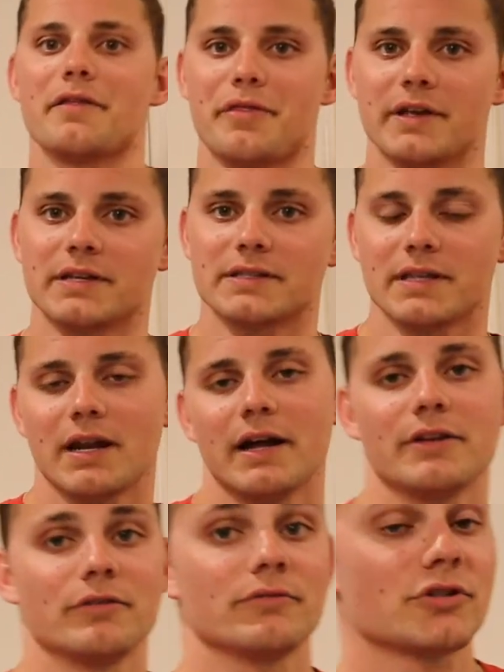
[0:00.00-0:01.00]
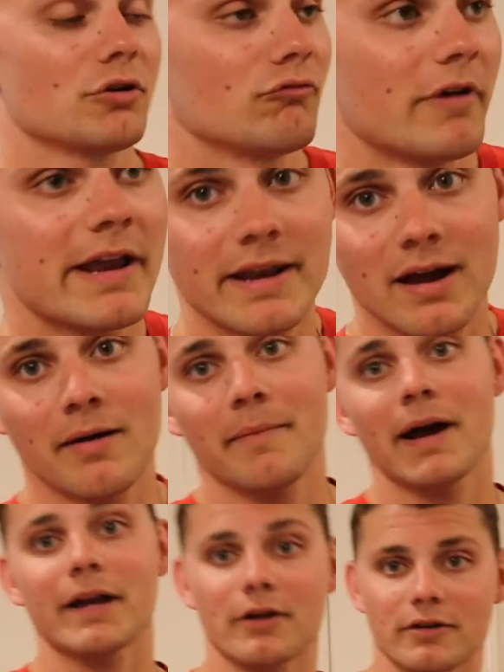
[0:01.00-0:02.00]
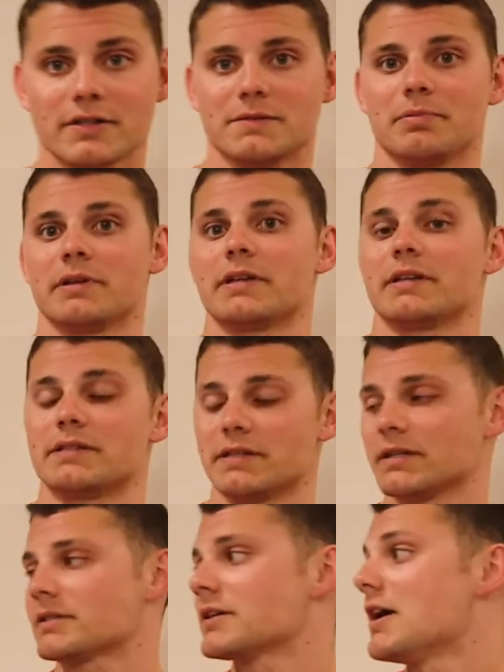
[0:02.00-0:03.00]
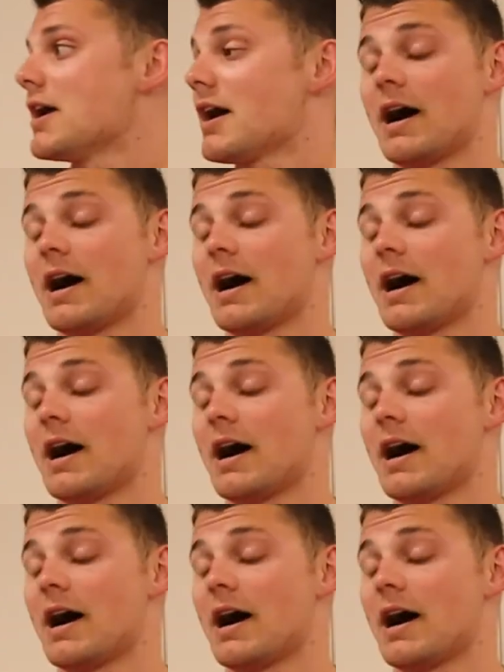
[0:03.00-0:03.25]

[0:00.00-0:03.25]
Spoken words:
things that I do. So right now, my current split is this.